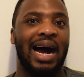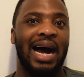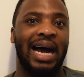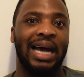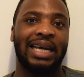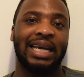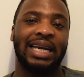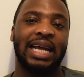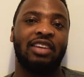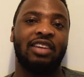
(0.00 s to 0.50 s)

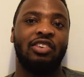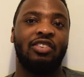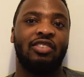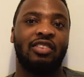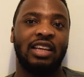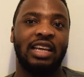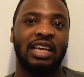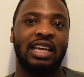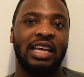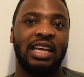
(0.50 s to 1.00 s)
I can actually
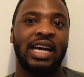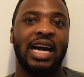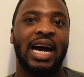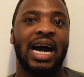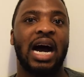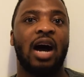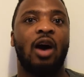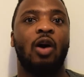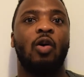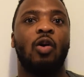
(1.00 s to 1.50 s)
see
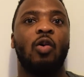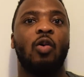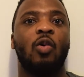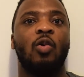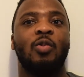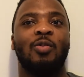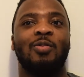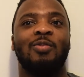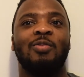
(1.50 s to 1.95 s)
how